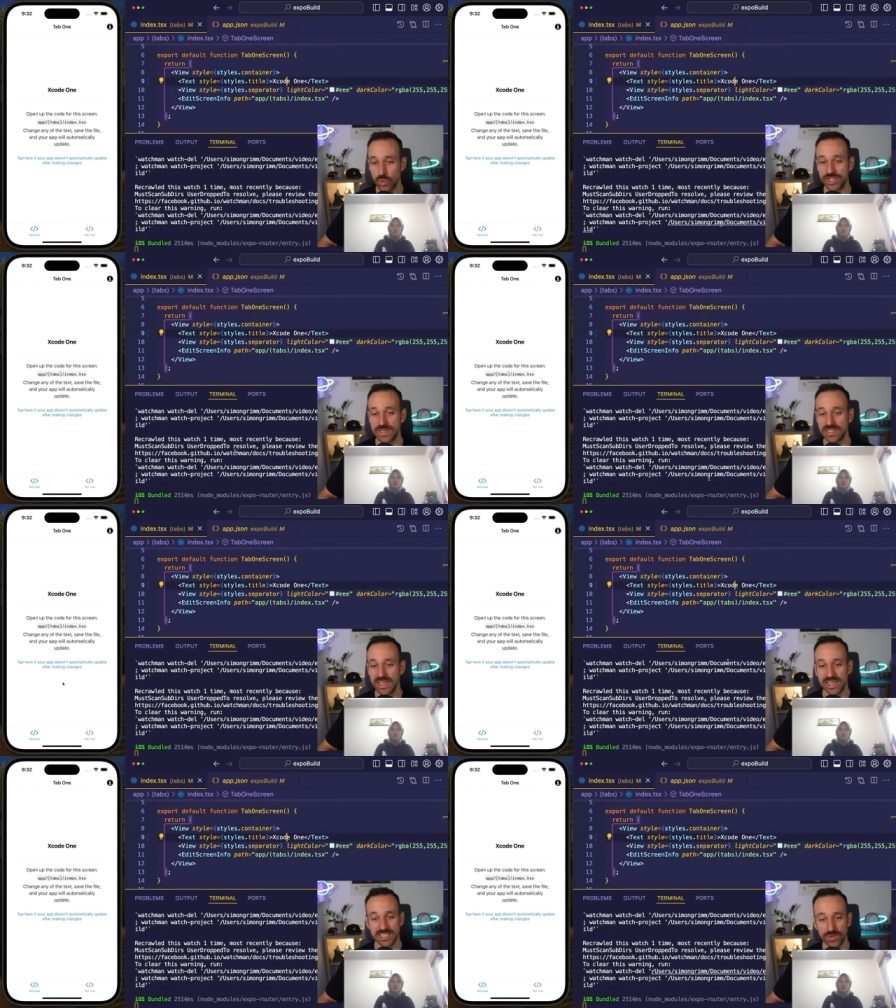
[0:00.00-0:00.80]
which means
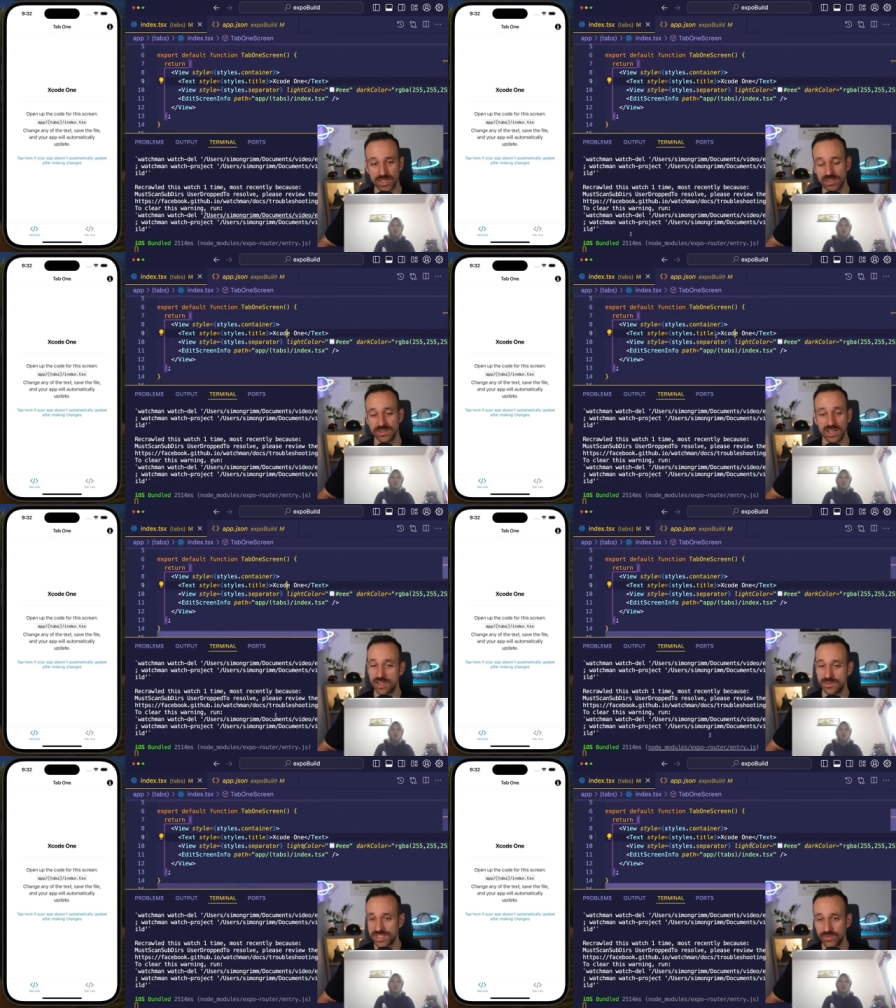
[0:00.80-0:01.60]
it's pulling out
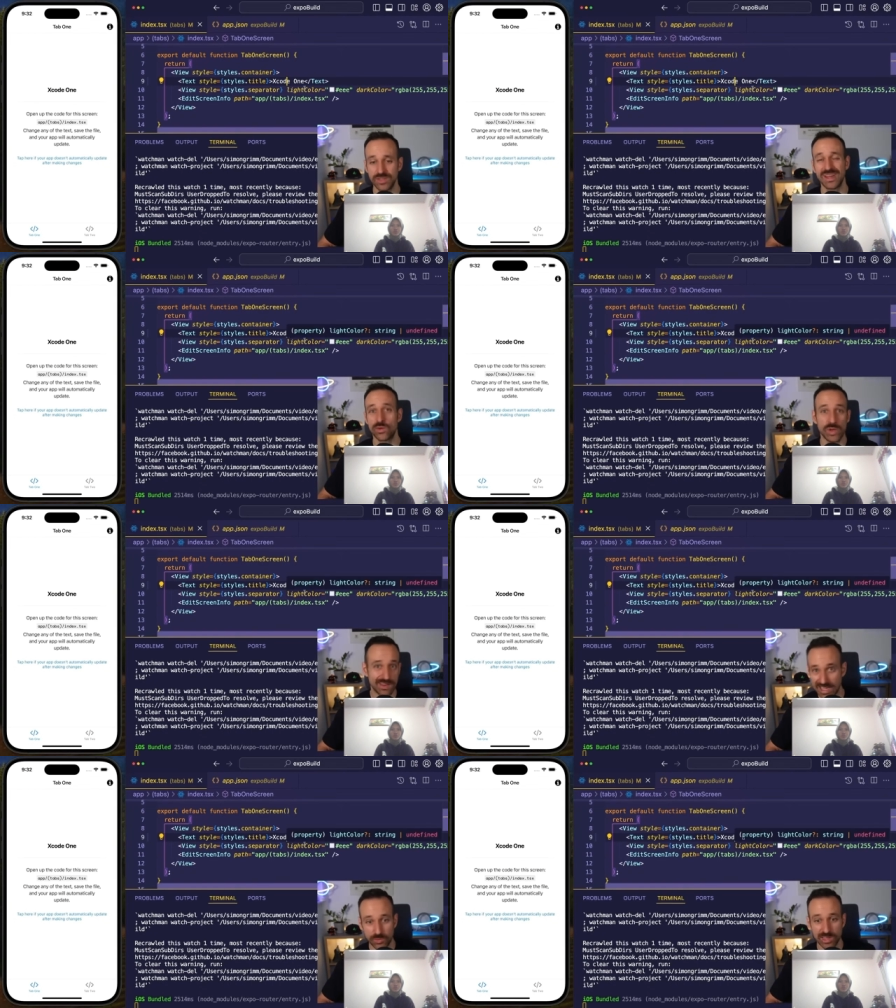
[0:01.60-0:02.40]
the stuff here, and we
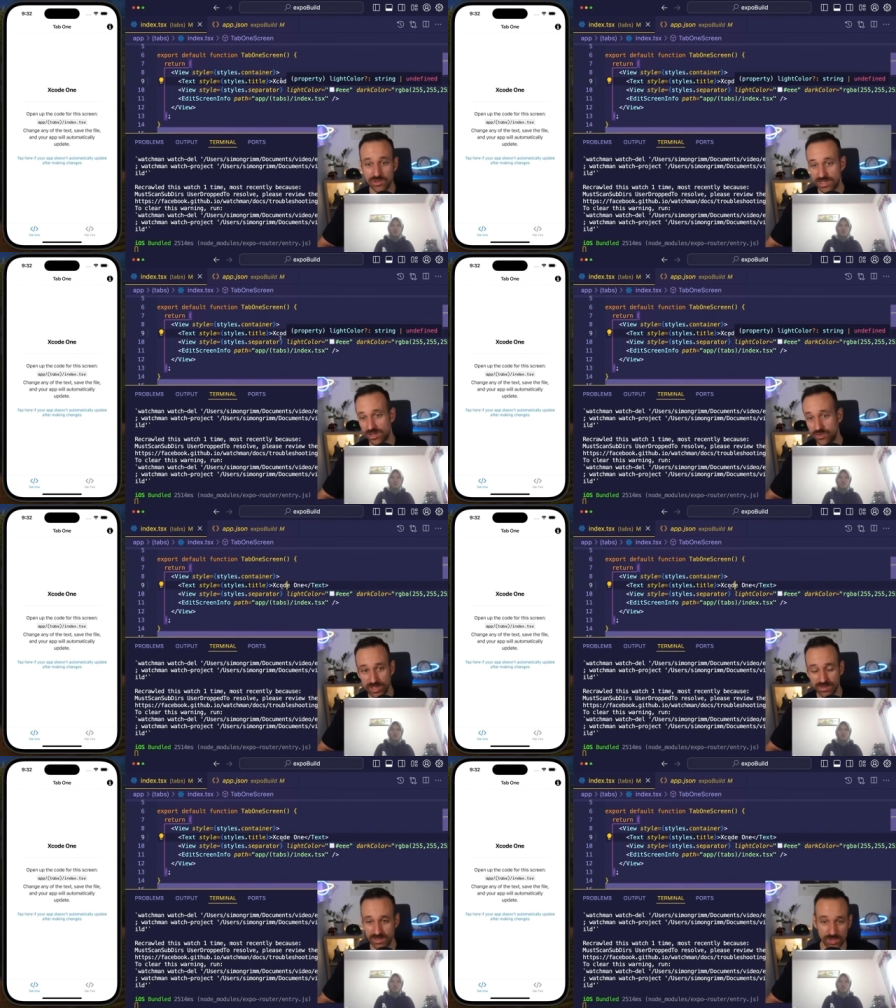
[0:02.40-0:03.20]
have live reload and hot
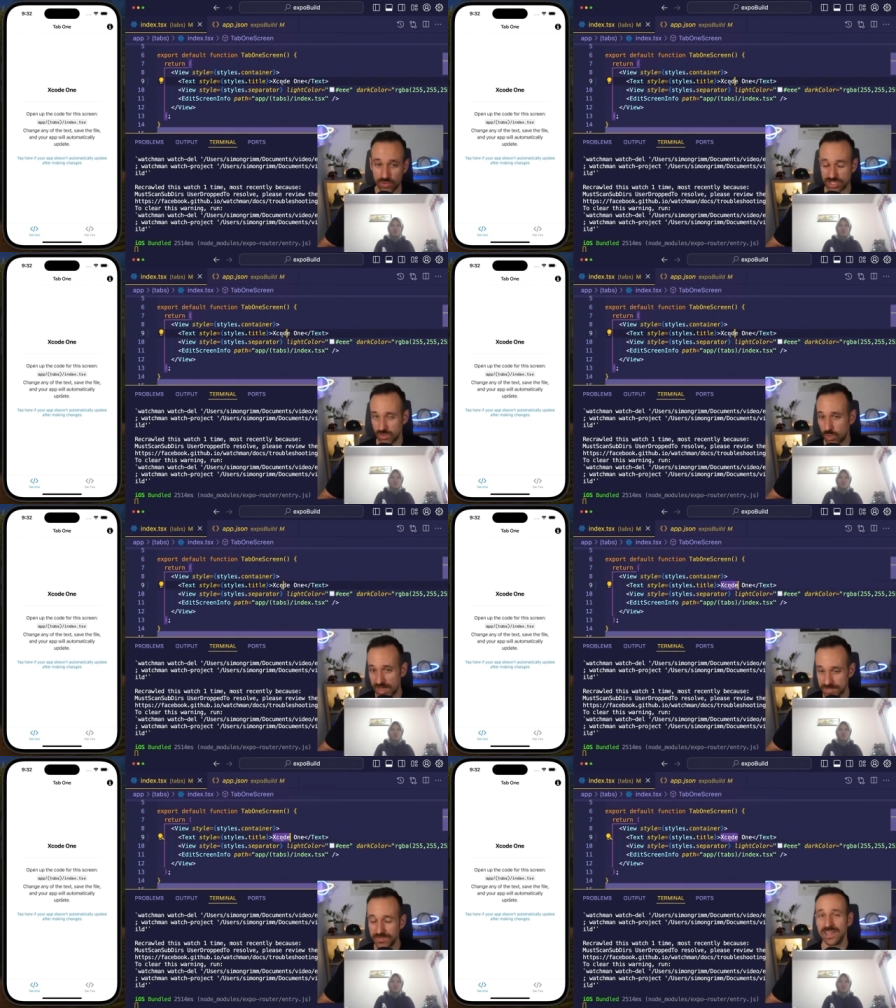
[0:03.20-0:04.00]
reload and refresh and whatnot.